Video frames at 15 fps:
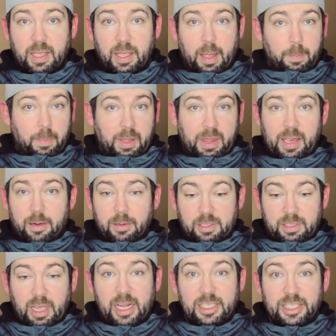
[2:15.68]
I'm clear
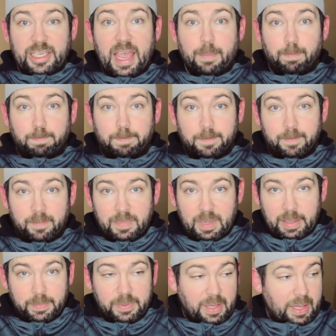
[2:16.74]
scotch tape.
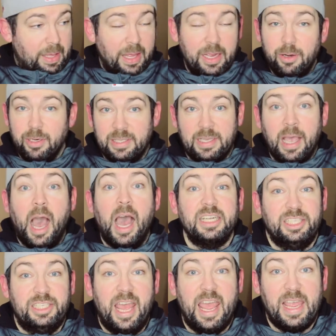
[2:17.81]
I'm clear as
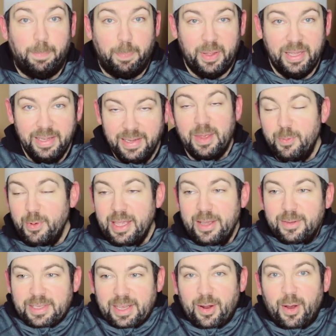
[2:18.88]
scotch tape. Like, we
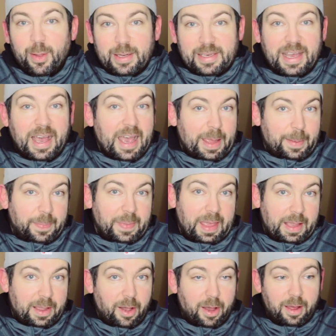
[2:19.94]
use it all the time.
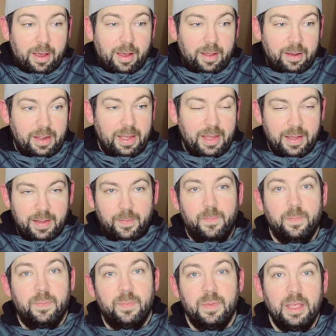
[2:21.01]
Like
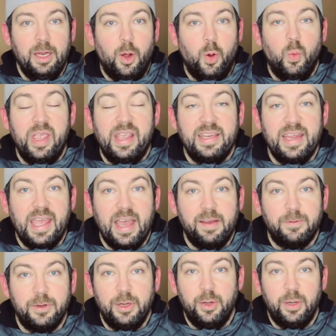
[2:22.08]
on weekday
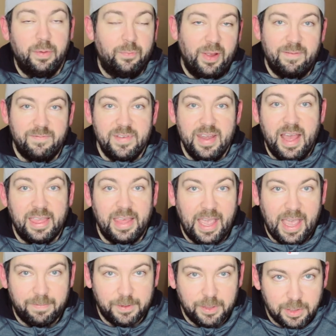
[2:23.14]
afternoon, if we have nothing
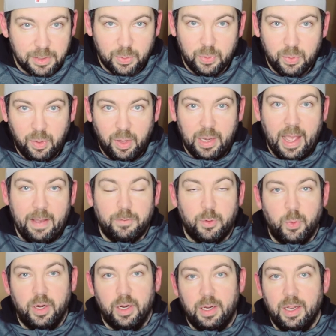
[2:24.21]
after school and after
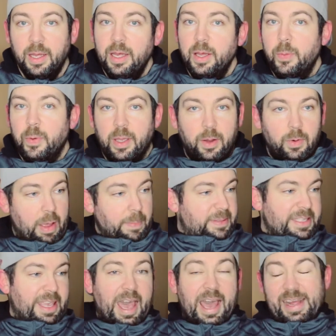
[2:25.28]
work, we go, I'm
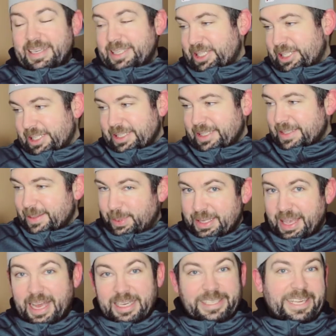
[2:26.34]
scotch. I'm
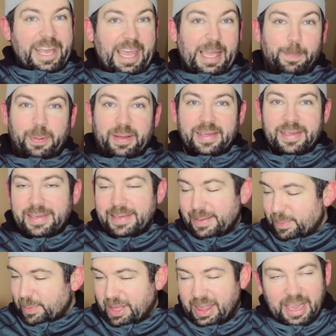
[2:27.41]
scotch tape.
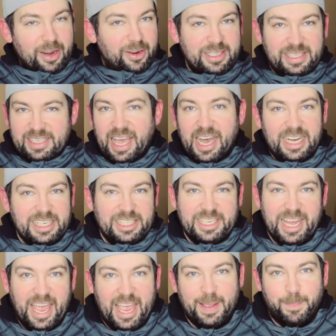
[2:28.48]
Clear as scotch
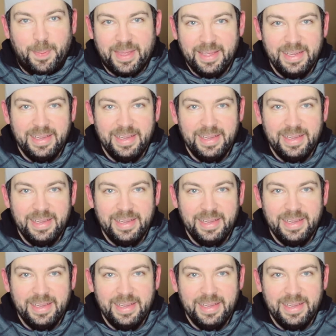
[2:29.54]
tape.